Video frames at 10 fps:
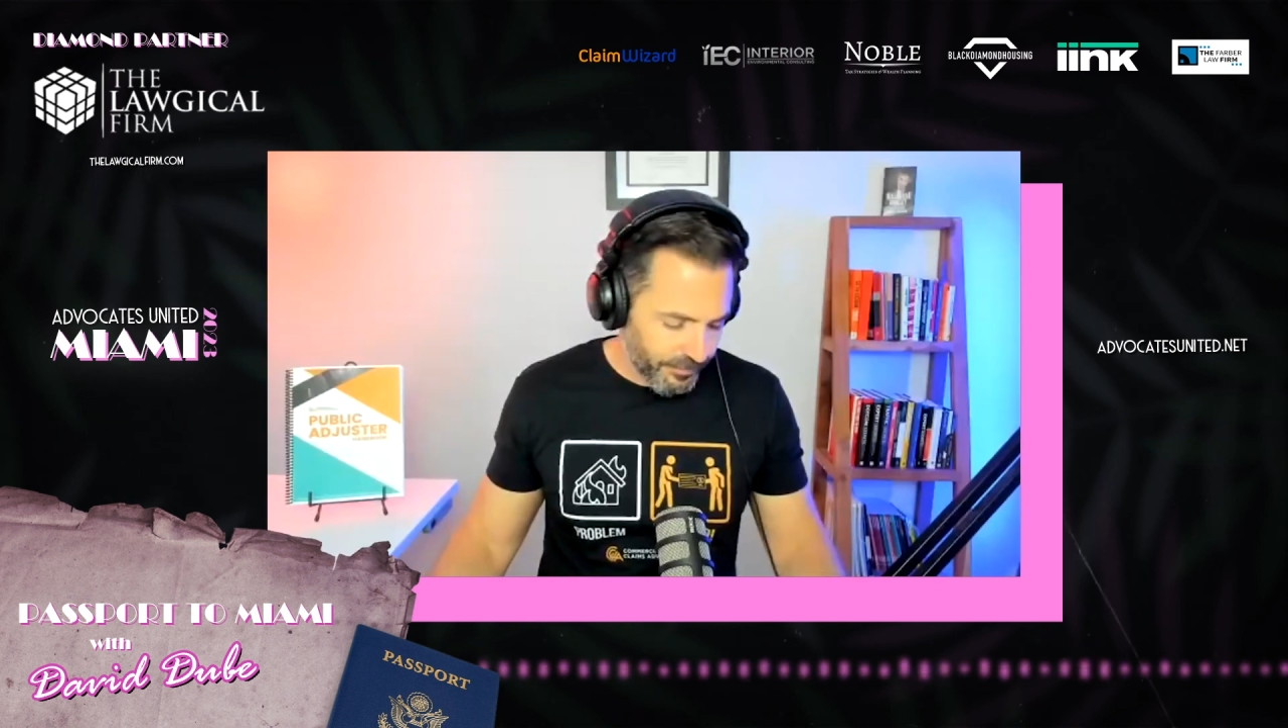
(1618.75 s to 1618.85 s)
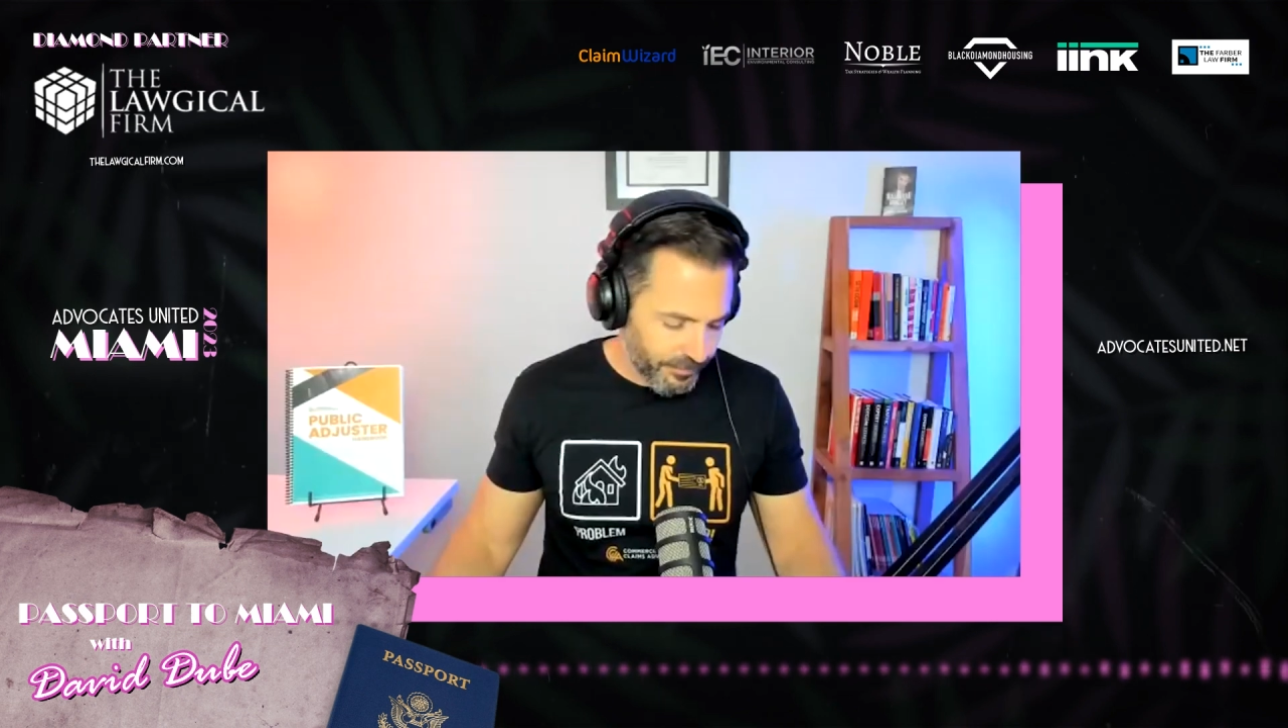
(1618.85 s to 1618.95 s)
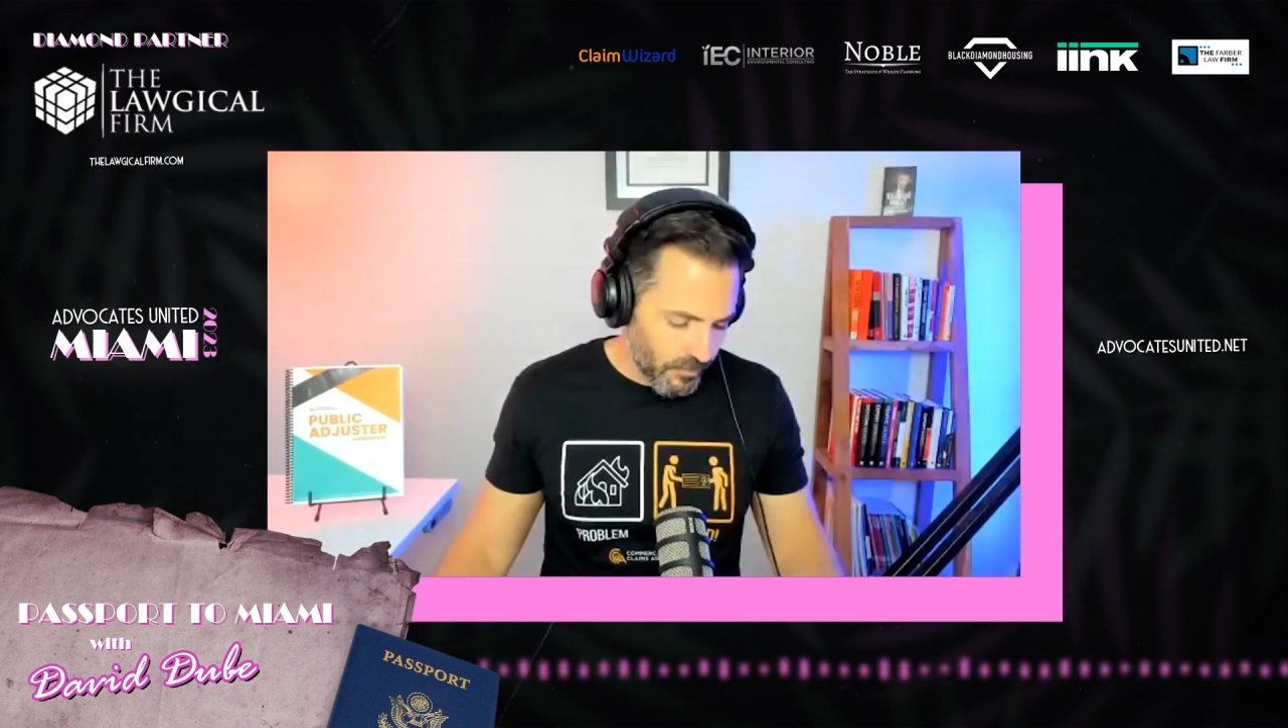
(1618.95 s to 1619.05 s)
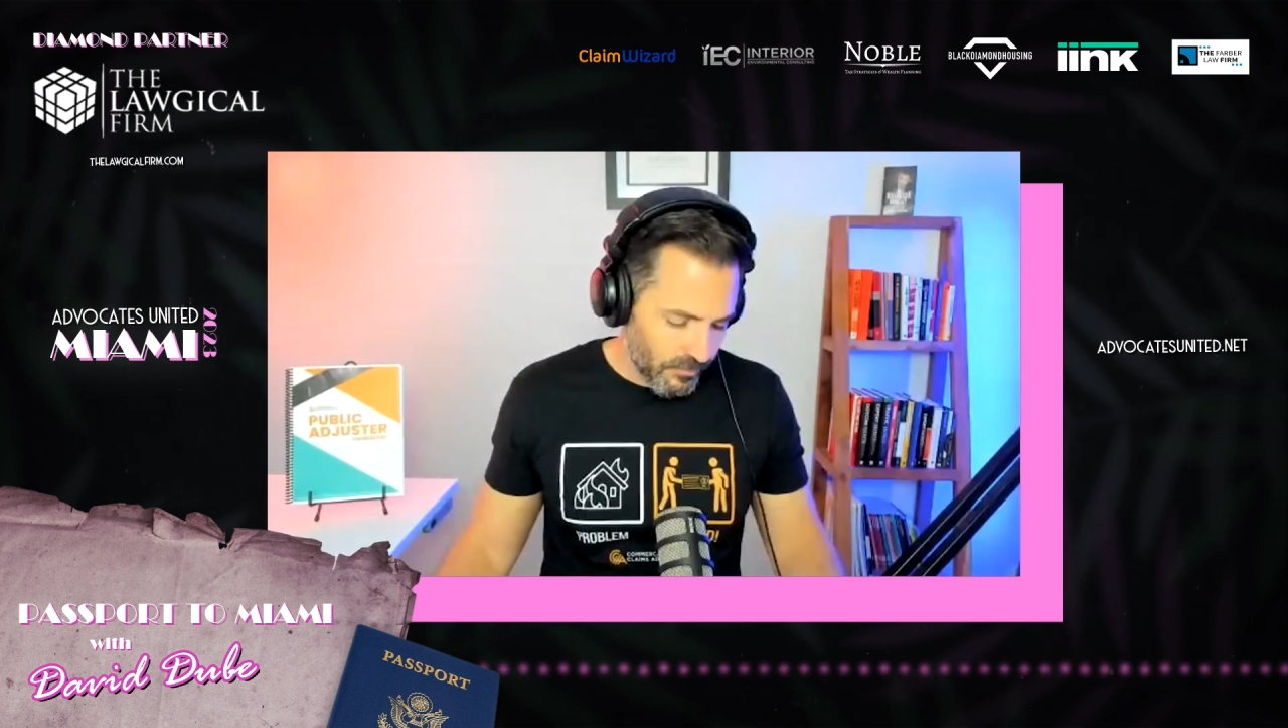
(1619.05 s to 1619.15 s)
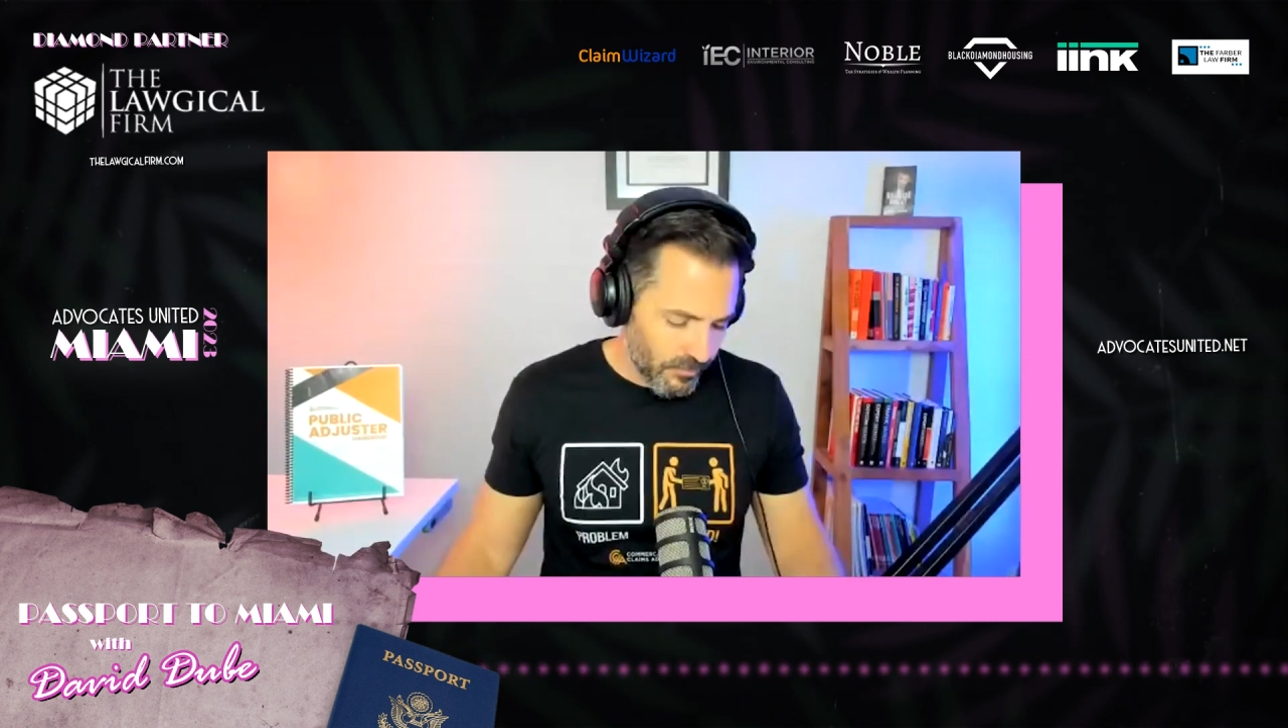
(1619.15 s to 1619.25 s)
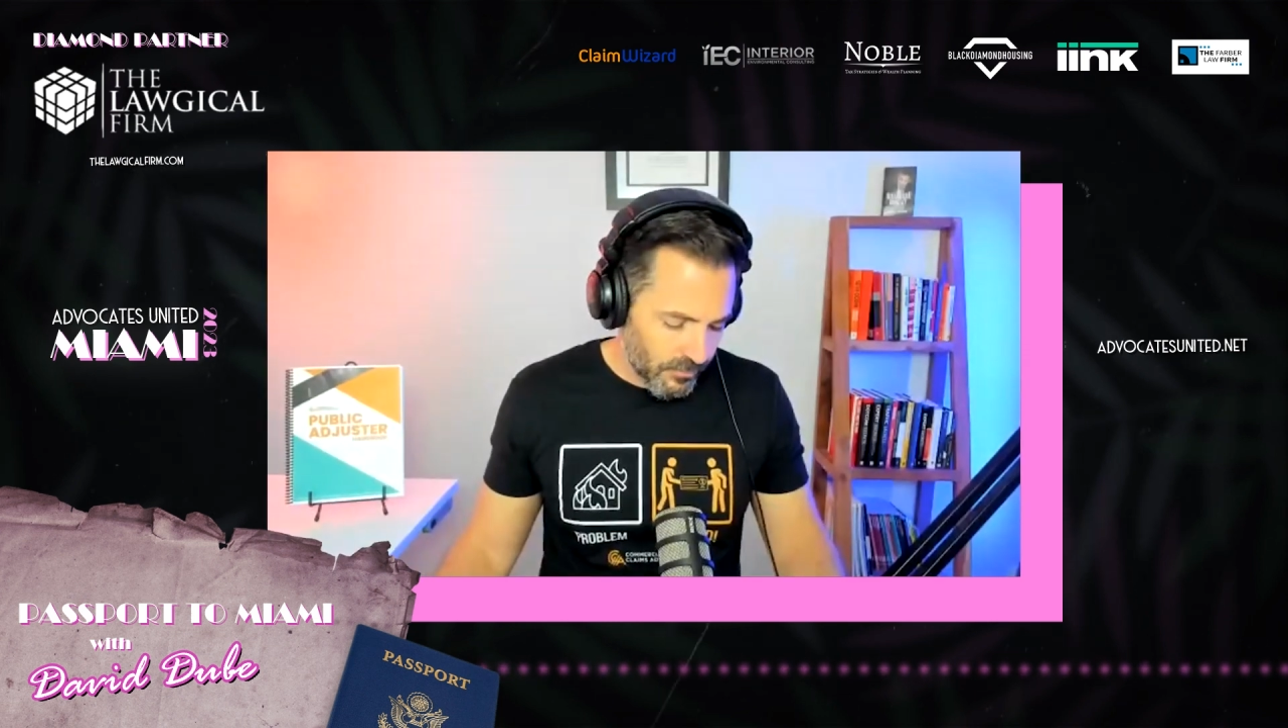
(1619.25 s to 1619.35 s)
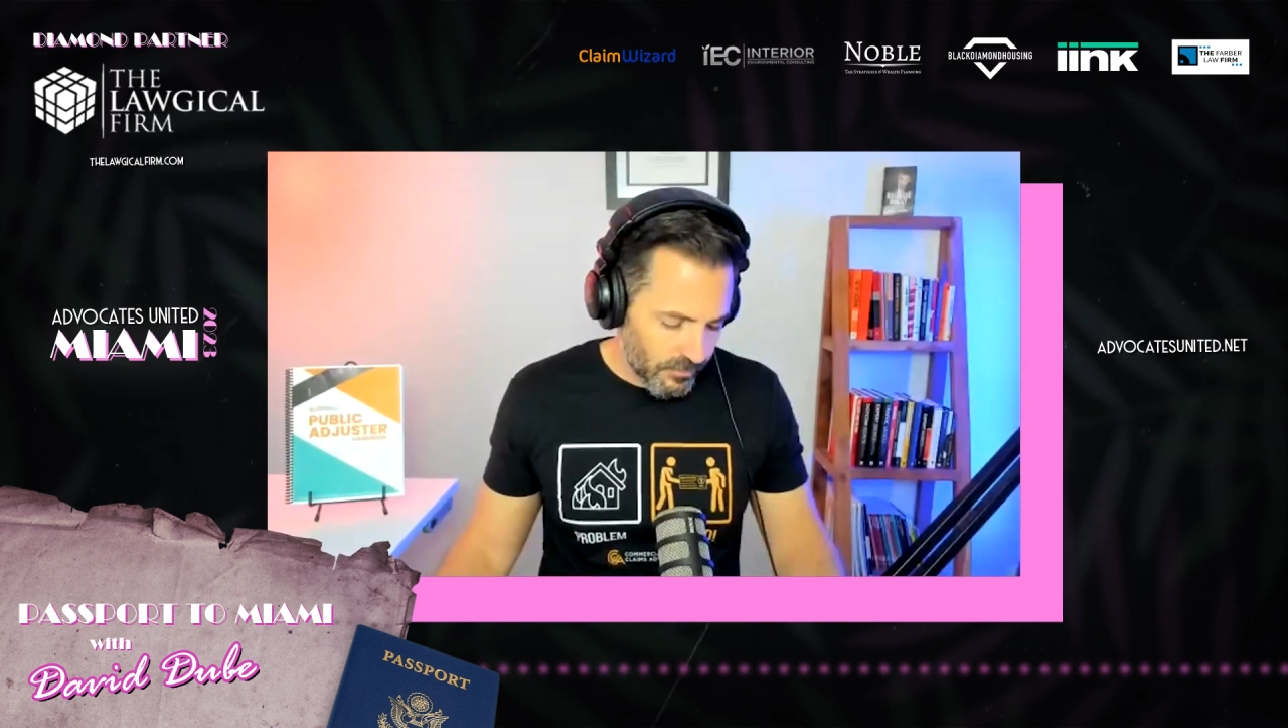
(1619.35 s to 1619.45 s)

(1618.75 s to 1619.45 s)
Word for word: appraisal,